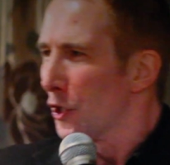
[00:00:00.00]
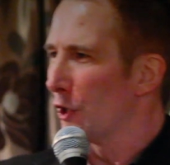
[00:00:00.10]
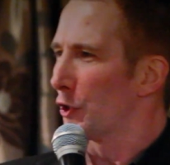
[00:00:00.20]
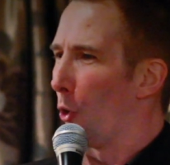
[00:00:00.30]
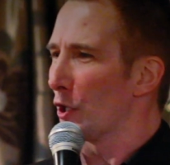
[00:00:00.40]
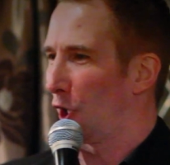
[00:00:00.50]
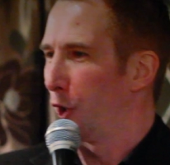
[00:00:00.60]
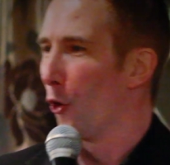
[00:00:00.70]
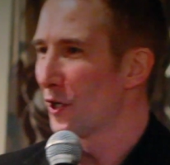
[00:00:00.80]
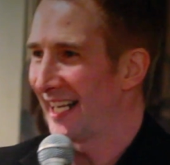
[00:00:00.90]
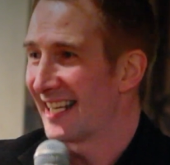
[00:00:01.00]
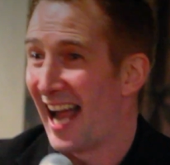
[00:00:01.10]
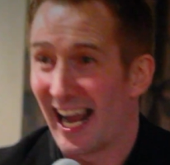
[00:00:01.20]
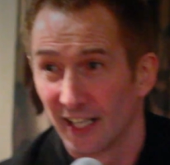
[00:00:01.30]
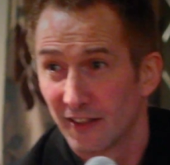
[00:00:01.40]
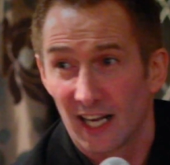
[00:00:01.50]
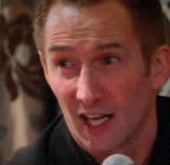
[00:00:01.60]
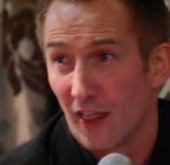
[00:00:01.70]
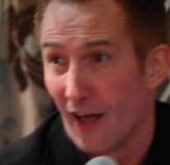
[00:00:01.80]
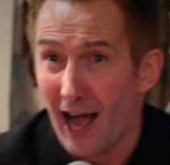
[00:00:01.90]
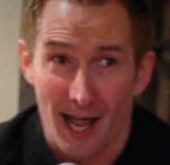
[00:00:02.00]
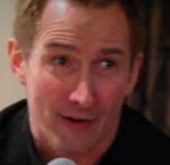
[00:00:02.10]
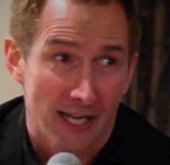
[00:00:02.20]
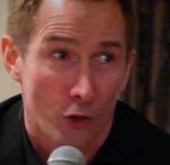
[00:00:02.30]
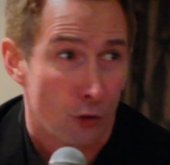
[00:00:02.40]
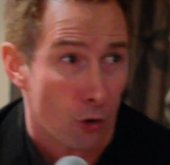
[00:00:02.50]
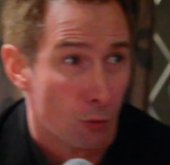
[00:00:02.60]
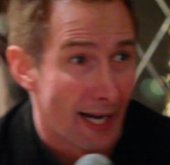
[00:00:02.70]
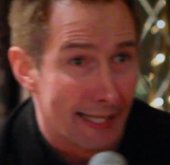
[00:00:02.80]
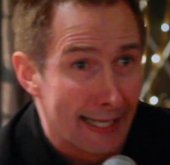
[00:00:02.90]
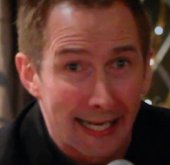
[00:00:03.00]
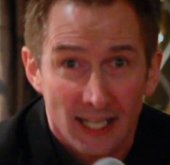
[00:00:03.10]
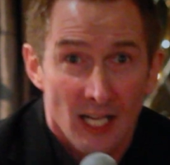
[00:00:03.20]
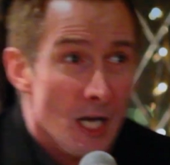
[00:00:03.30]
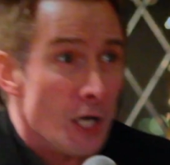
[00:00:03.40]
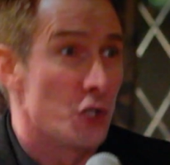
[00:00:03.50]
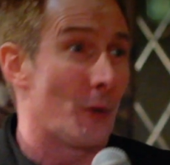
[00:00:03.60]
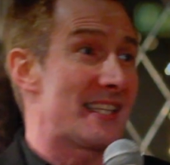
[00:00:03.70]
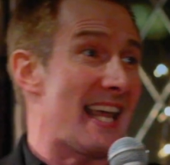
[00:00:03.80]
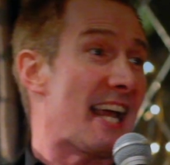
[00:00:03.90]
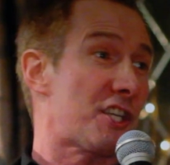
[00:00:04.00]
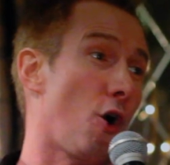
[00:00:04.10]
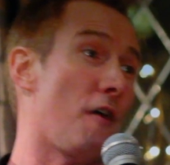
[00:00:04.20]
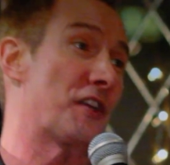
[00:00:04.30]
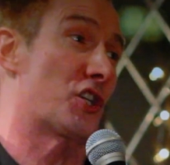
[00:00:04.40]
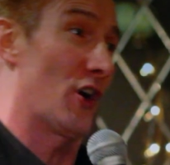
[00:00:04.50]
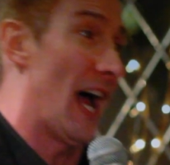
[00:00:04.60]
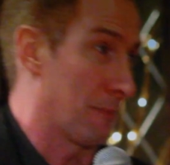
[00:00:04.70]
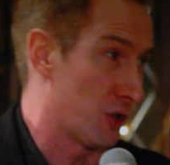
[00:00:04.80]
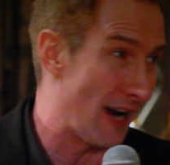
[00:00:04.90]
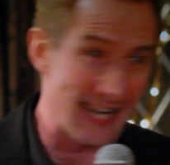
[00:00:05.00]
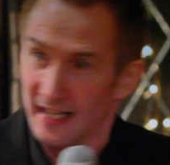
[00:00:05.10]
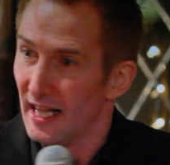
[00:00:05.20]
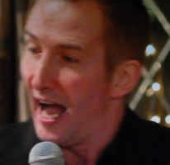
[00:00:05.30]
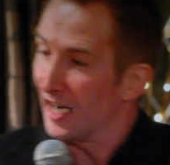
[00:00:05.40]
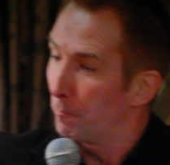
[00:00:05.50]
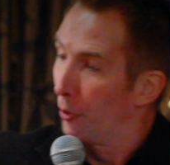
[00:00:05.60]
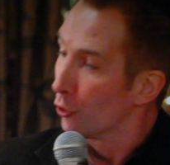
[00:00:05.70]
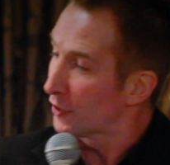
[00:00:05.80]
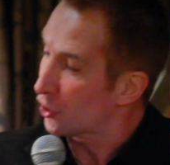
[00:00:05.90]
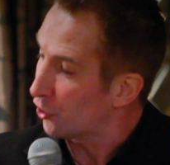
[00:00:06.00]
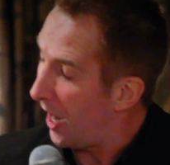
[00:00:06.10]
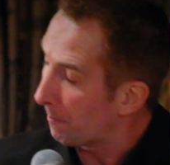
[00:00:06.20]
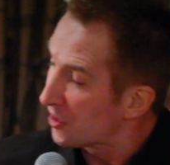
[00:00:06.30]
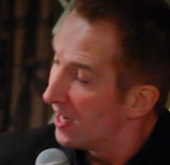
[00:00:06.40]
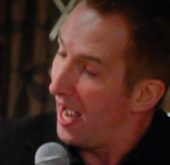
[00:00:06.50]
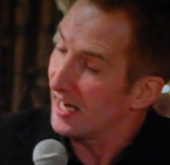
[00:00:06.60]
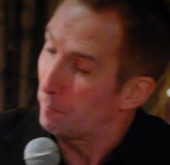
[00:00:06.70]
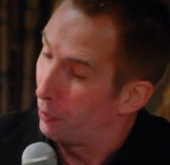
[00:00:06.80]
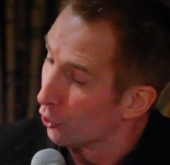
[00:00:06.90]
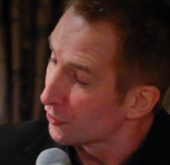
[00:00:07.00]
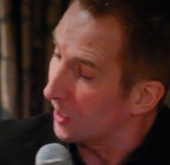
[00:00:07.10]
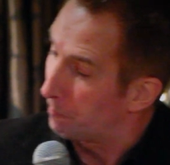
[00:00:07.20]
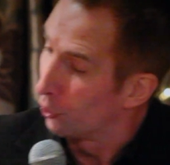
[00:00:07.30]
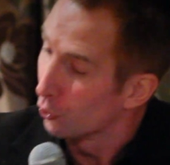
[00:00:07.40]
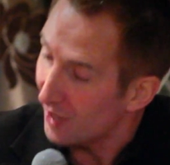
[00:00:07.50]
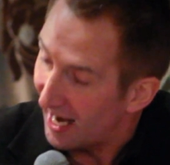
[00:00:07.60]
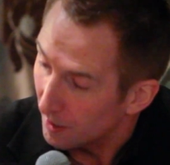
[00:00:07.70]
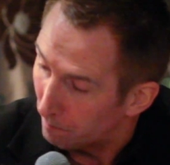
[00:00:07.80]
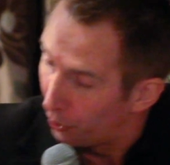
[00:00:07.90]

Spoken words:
So the doors close and he's hanging there like that, right? No knowing what to do. So he takes off the straps, right? And he pulls the straps, and he pulls and he pulls, and he